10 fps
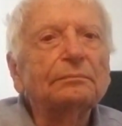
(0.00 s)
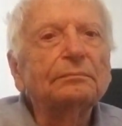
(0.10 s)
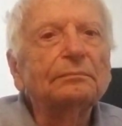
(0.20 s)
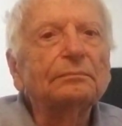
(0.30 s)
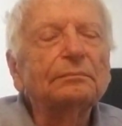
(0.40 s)

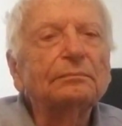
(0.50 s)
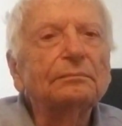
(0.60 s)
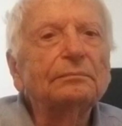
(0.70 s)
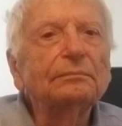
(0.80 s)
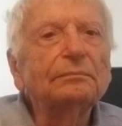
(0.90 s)
So no
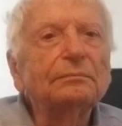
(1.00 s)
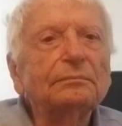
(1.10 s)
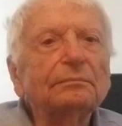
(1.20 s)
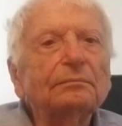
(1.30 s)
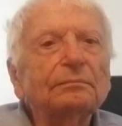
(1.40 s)
lice or
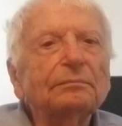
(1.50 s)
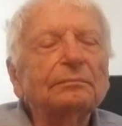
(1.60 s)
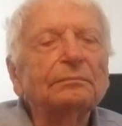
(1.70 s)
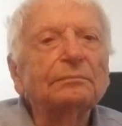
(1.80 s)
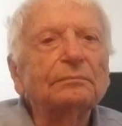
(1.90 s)

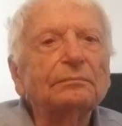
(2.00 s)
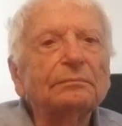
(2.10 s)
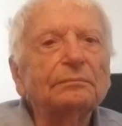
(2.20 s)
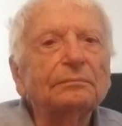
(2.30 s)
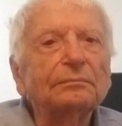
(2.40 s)
infestation in his
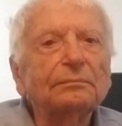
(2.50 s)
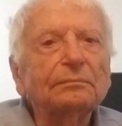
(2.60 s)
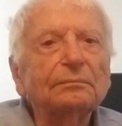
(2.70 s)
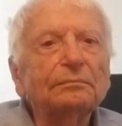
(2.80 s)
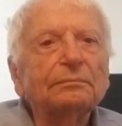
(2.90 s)
hairs.
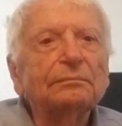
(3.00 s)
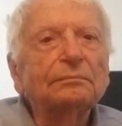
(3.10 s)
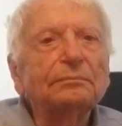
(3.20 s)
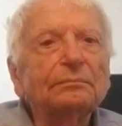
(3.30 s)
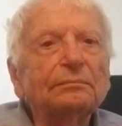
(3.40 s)

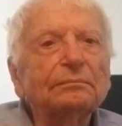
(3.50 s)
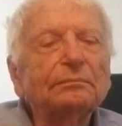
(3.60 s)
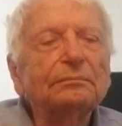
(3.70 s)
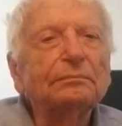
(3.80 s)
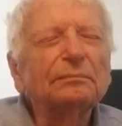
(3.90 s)

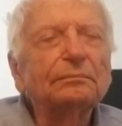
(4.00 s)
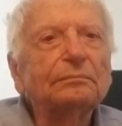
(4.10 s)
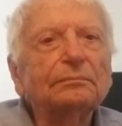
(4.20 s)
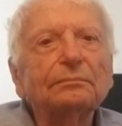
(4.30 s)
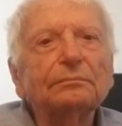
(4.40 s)
After
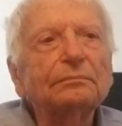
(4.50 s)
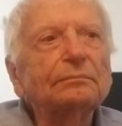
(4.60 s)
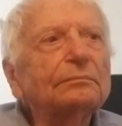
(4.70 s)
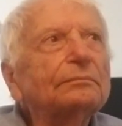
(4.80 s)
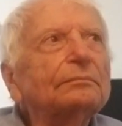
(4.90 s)
this,
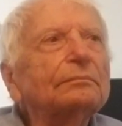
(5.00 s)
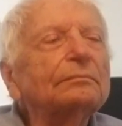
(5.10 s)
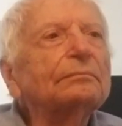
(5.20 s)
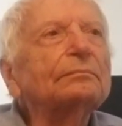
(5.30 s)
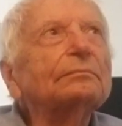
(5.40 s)
I will be
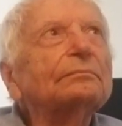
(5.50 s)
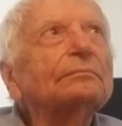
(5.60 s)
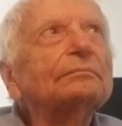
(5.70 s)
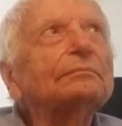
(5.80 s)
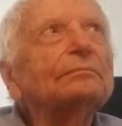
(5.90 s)
doing
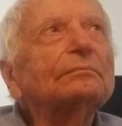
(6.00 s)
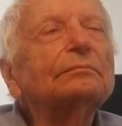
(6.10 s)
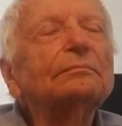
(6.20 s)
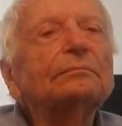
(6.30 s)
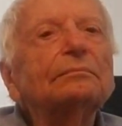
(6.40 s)
the
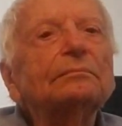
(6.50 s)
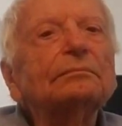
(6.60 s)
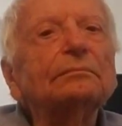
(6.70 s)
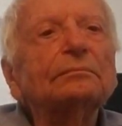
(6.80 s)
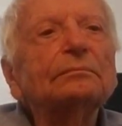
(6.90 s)

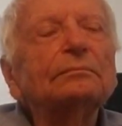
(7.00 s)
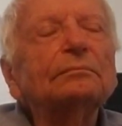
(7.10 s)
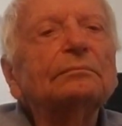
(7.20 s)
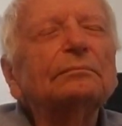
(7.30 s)
uh,